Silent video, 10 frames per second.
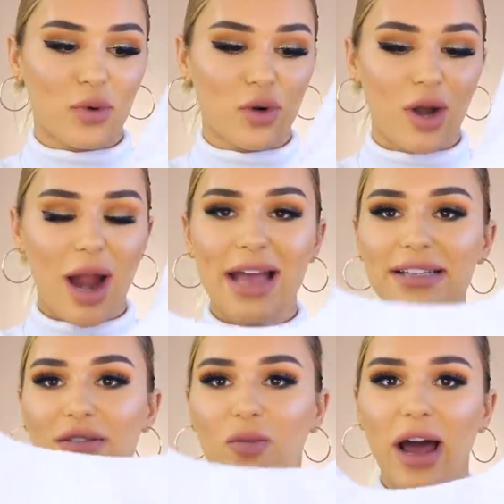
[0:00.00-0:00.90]

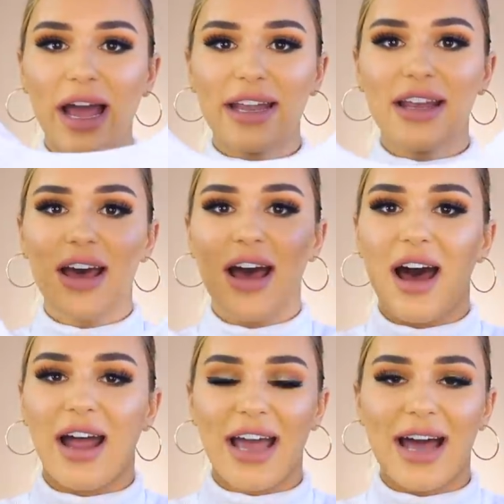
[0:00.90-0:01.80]
bright white.
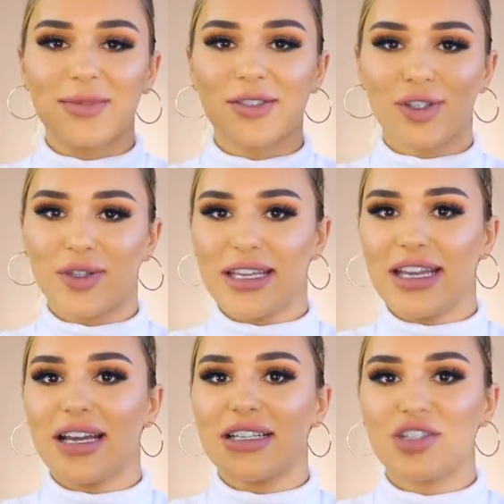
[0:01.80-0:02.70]
I
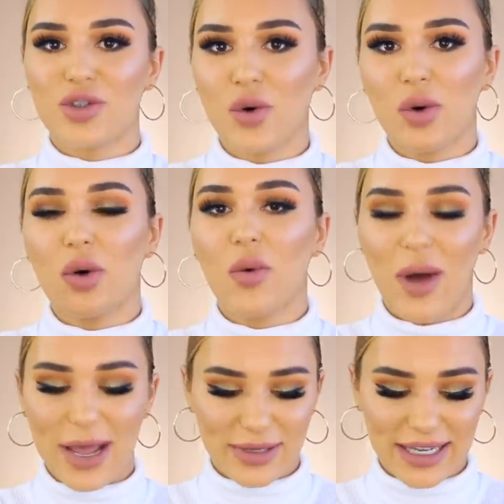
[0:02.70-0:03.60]
absolutely adore
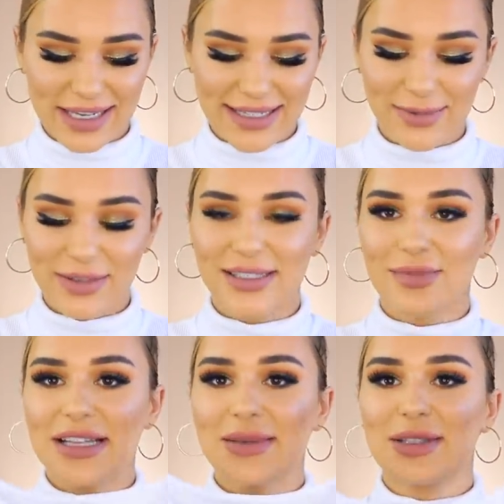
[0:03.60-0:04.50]
white bikinis because it
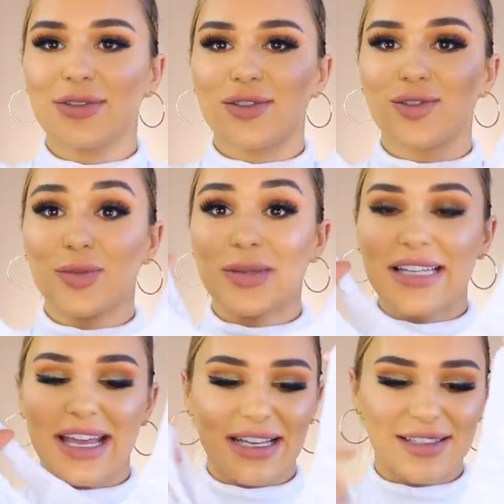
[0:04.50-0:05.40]
makes me look super
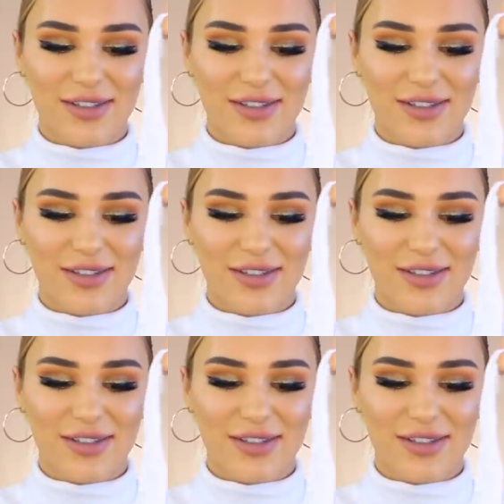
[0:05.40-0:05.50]
tan.